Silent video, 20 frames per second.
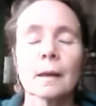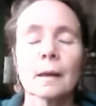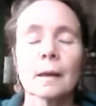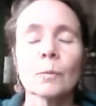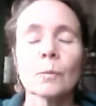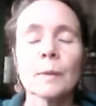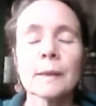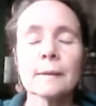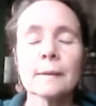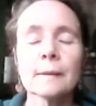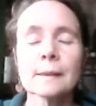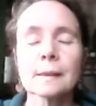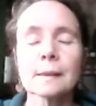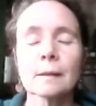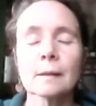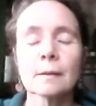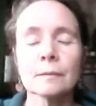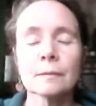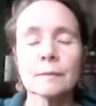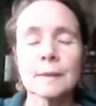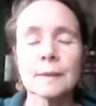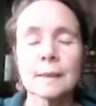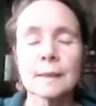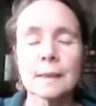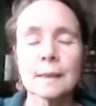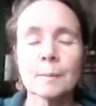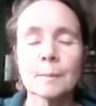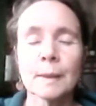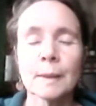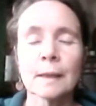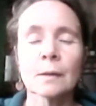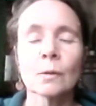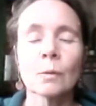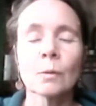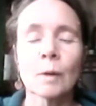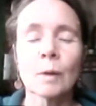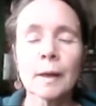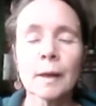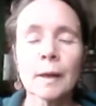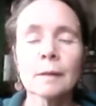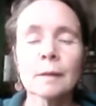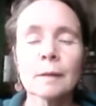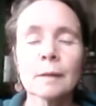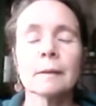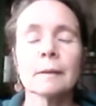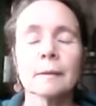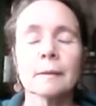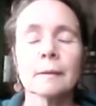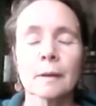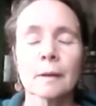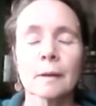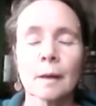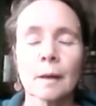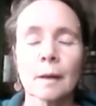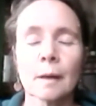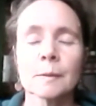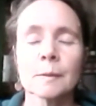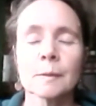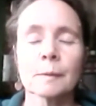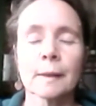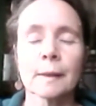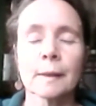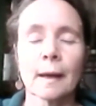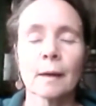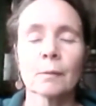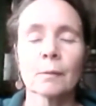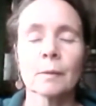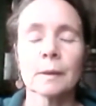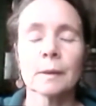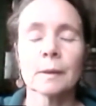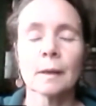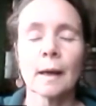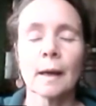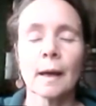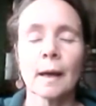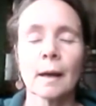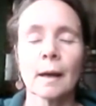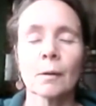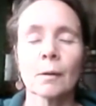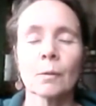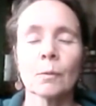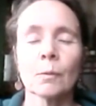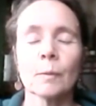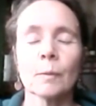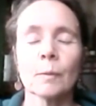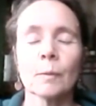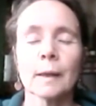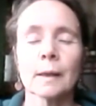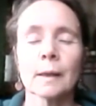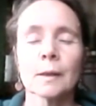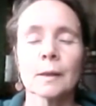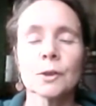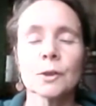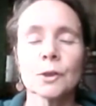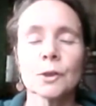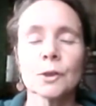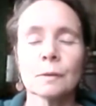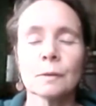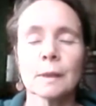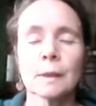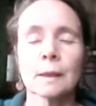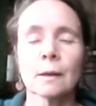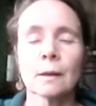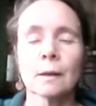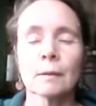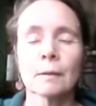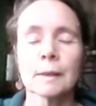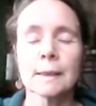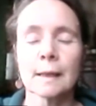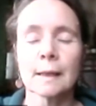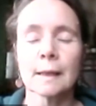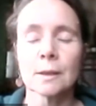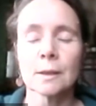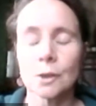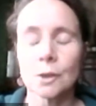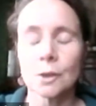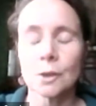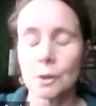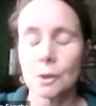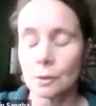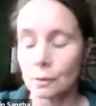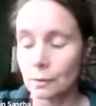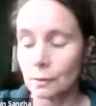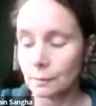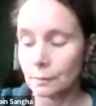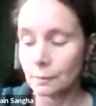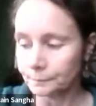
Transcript: with this kind of deep inquiry that comes with how we're attuning our attention,